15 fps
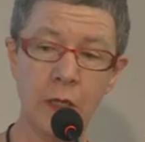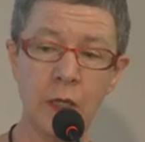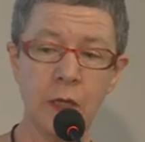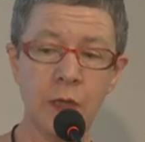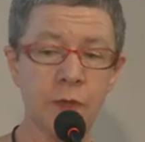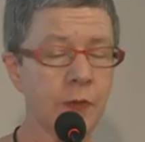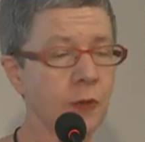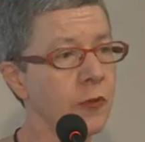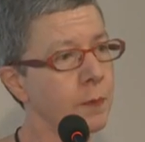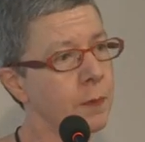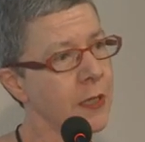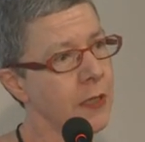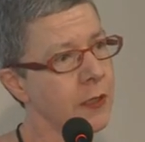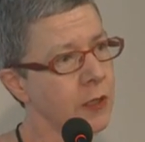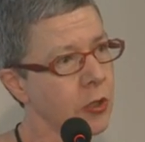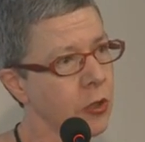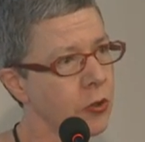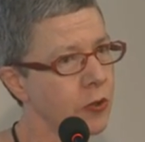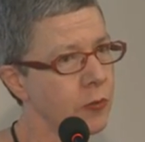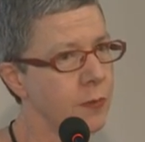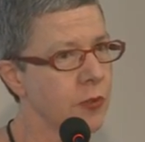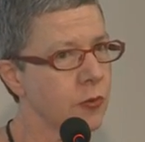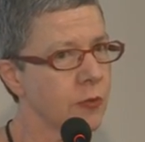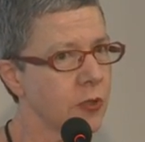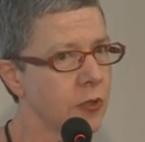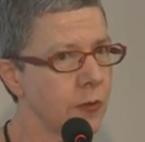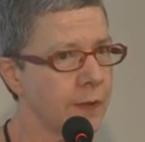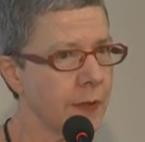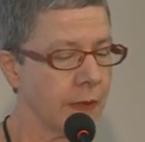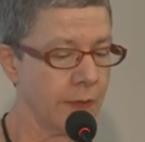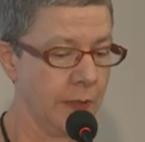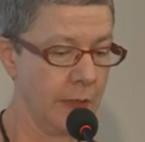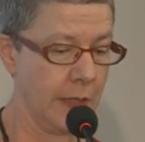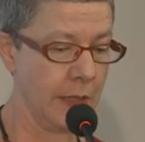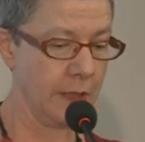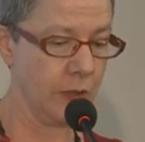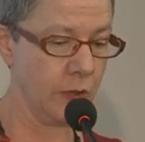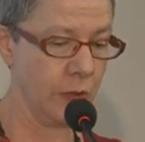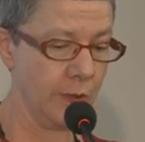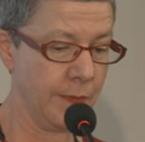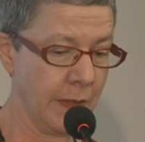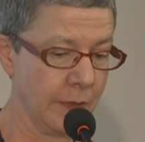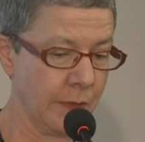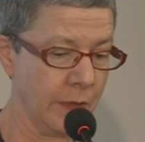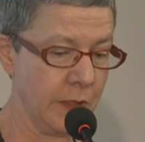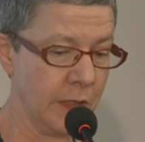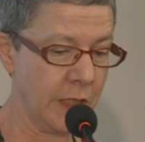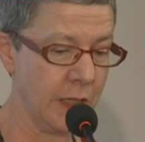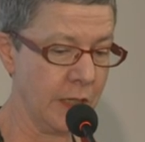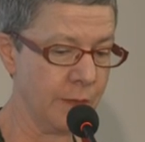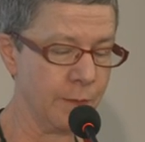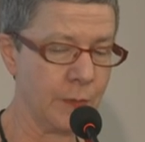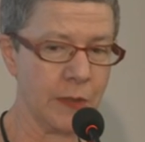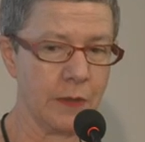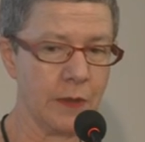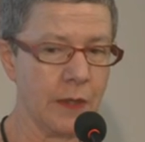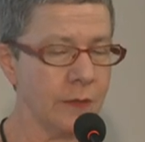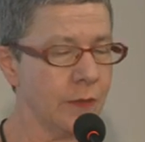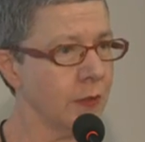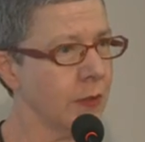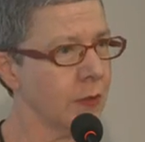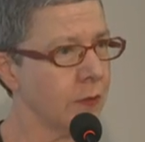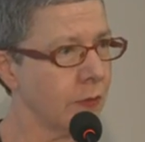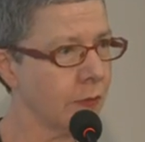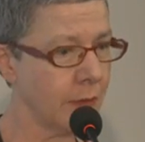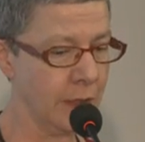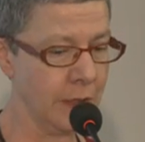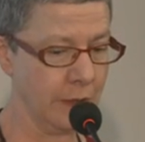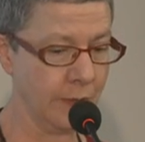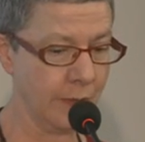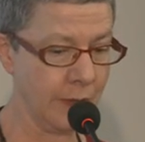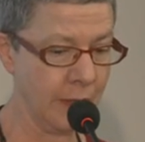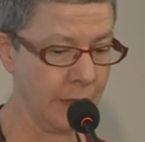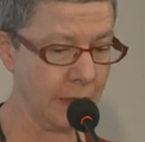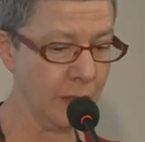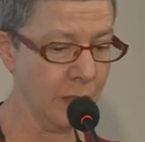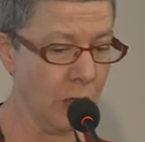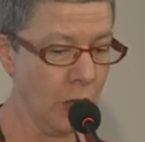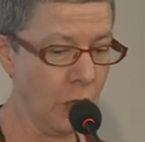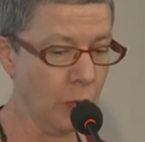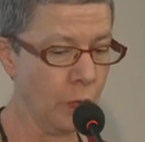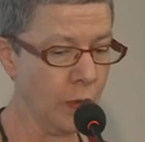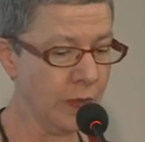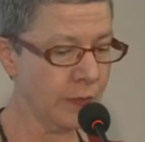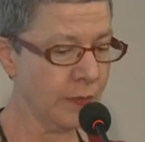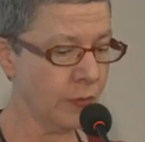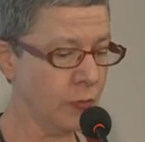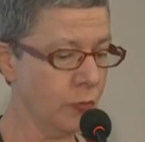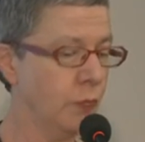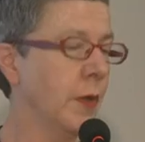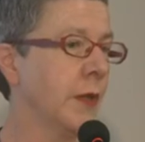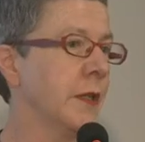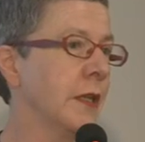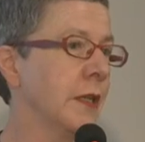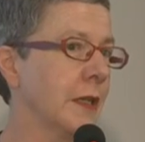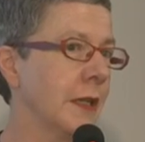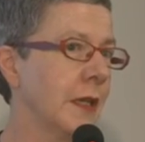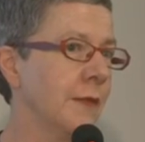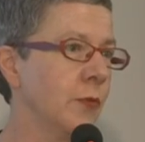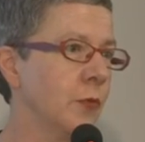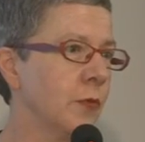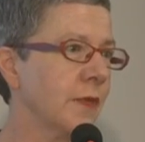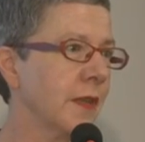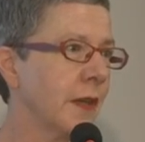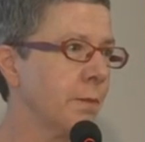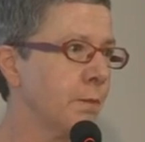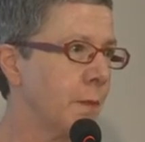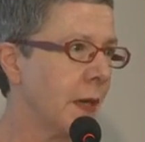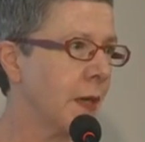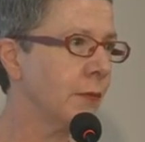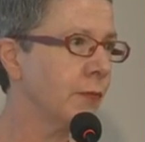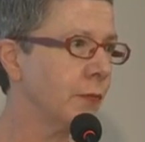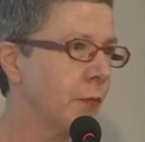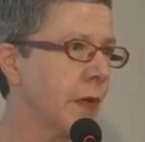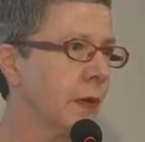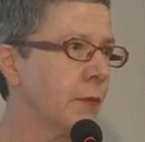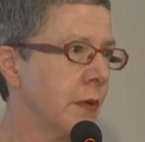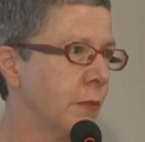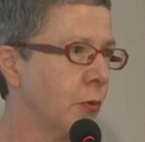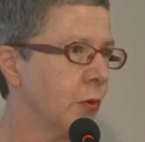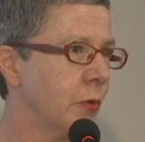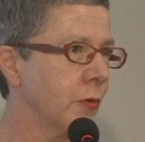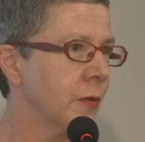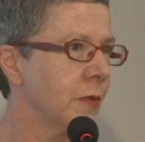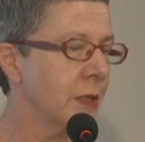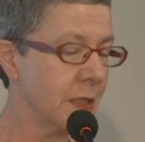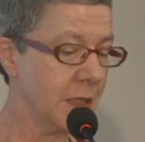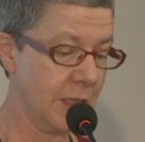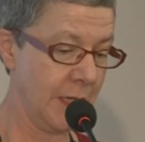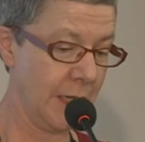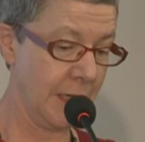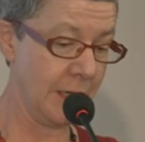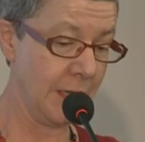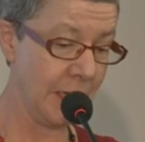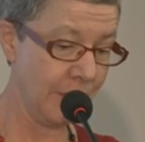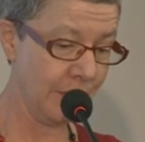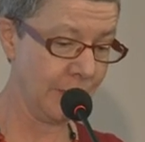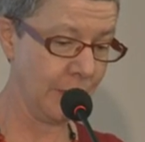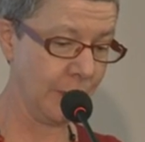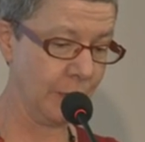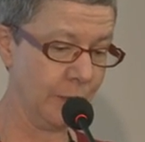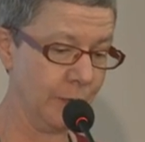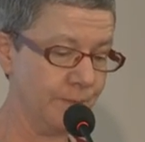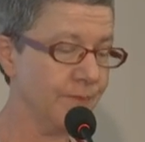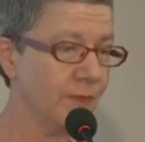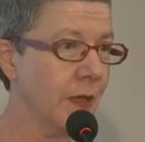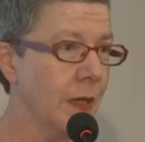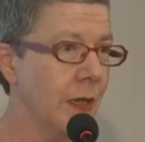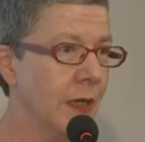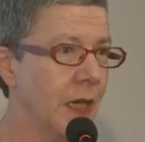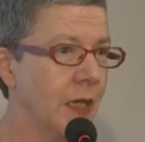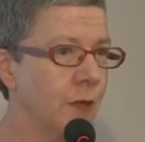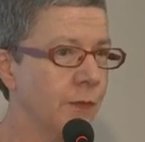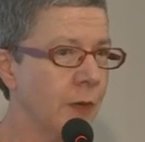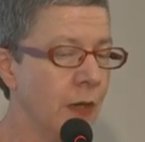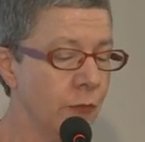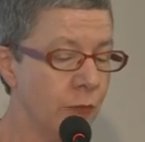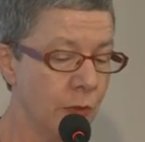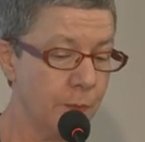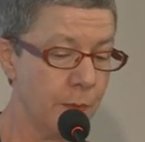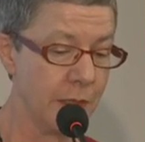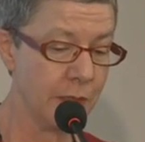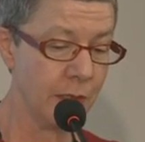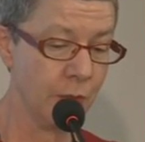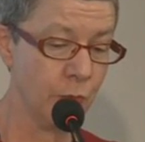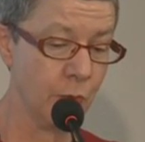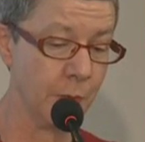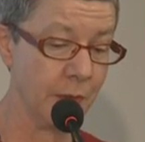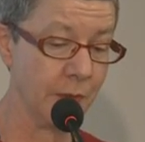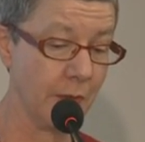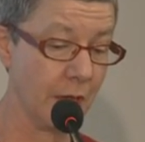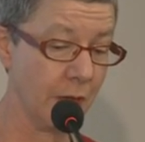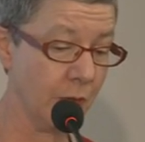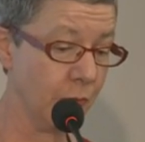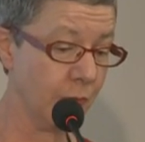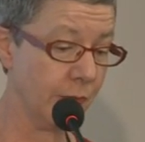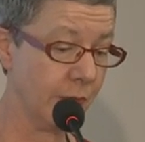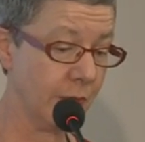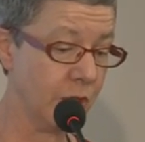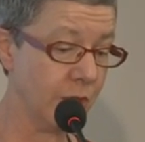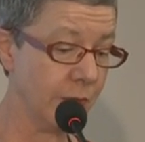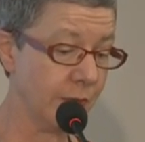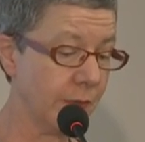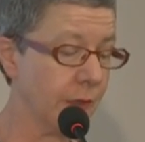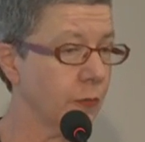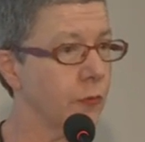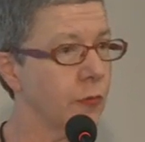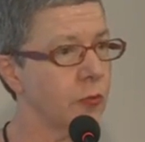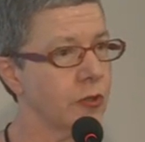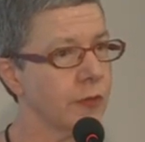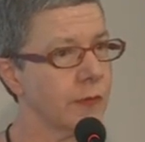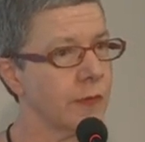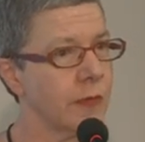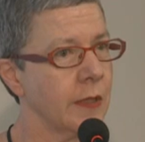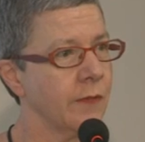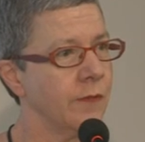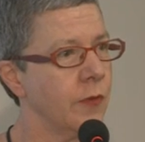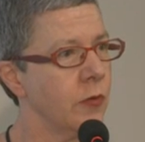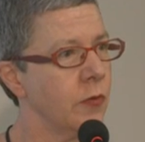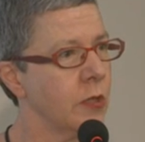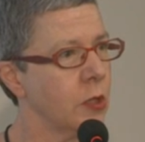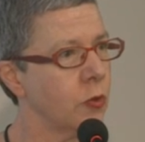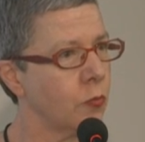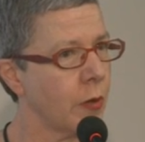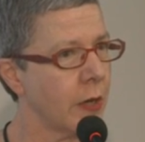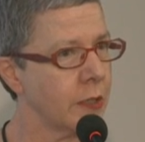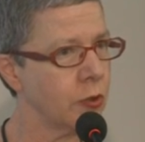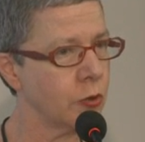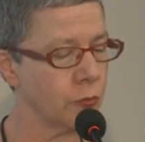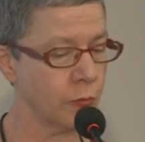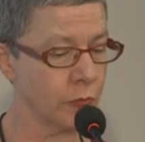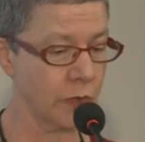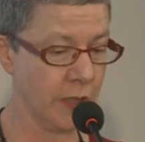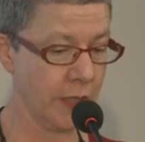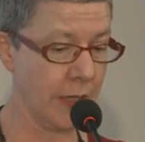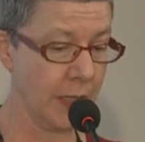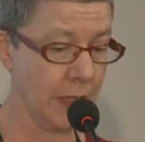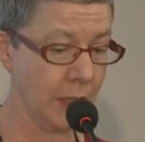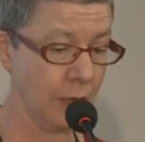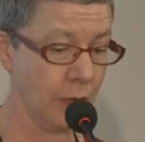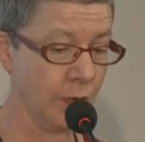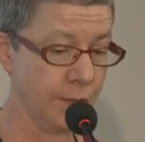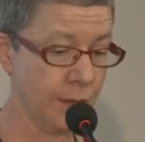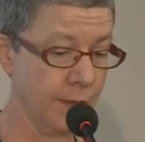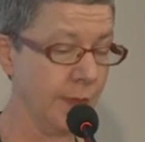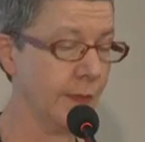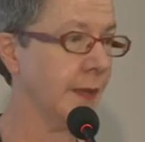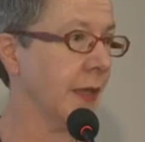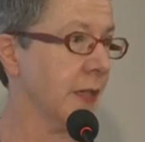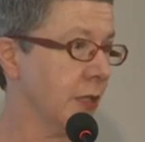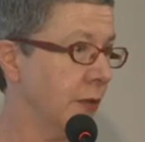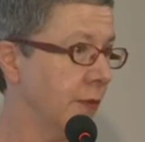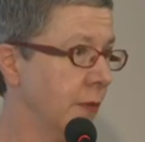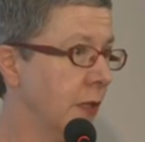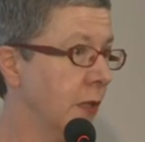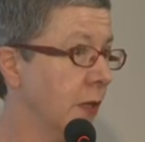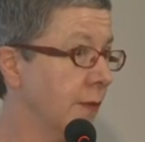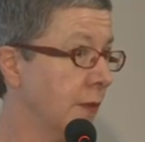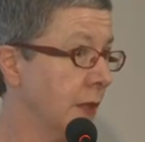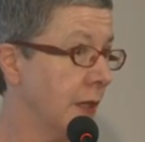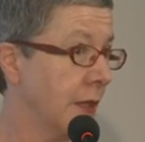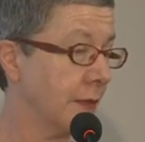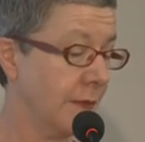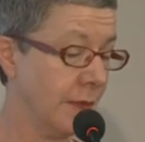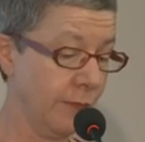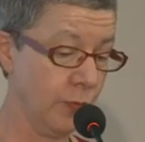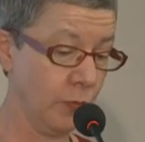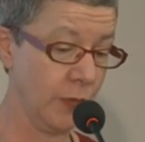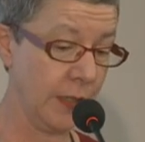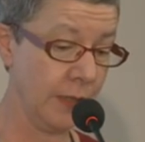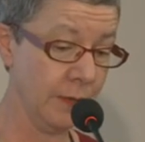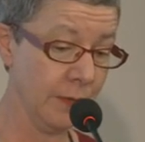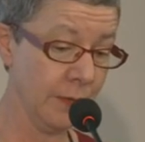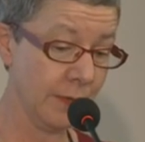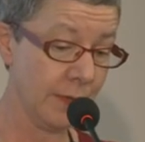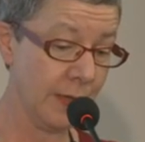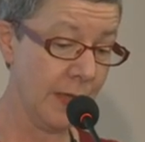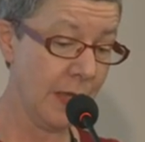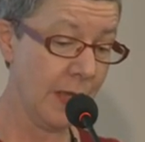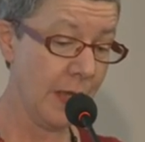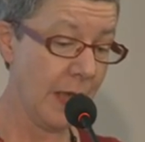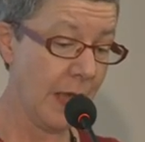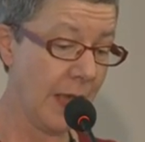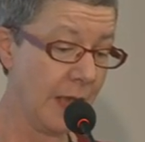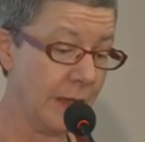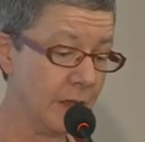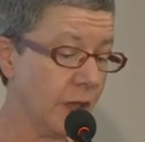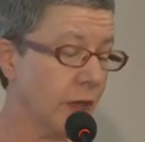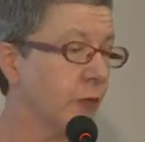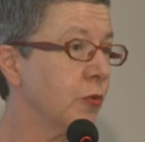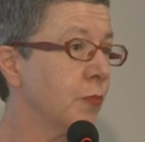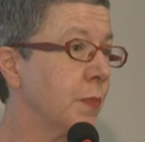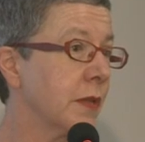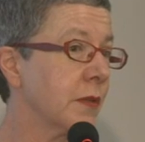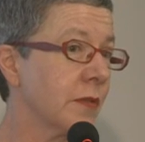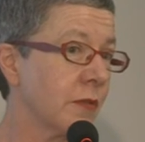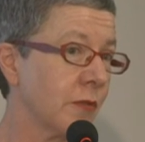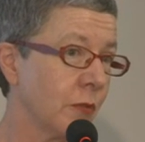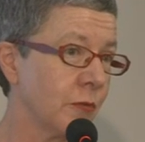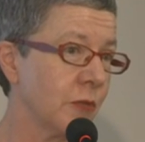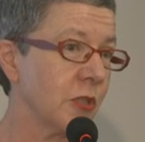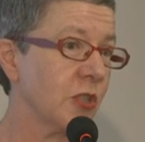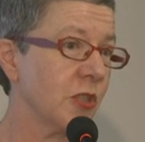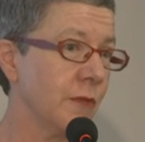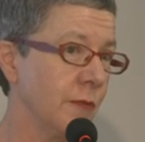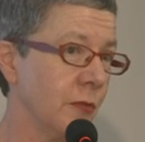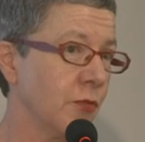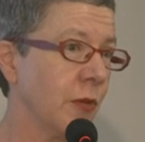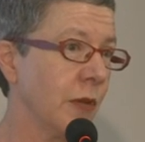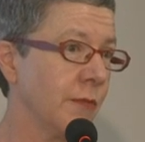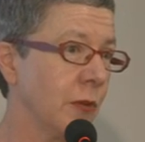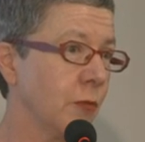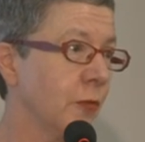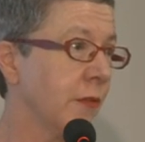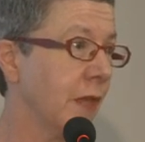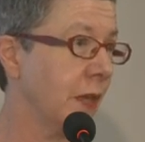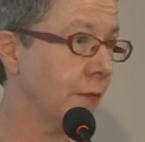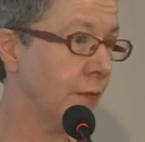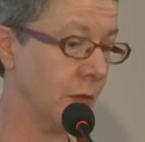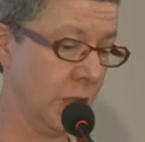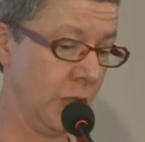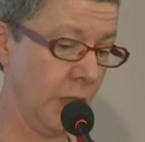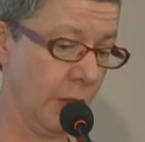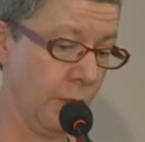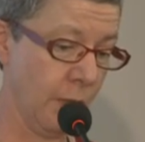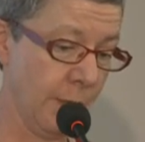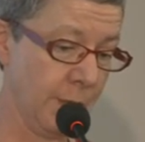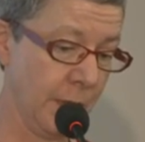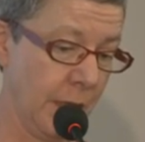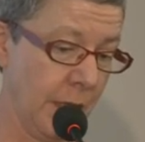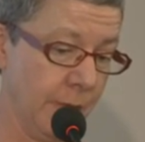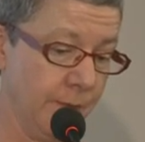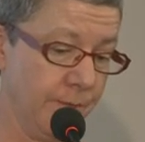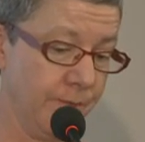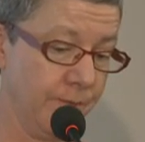So the peak occurred between 2008 and 2010, but as you can see, we're still running at levels above where we were 10 years ago. And if I were a betting woman, I would suggest that we'll just see a very gradual tailing off of this activity over the next several years, and I would be astonished if the traffic was ever to go up again.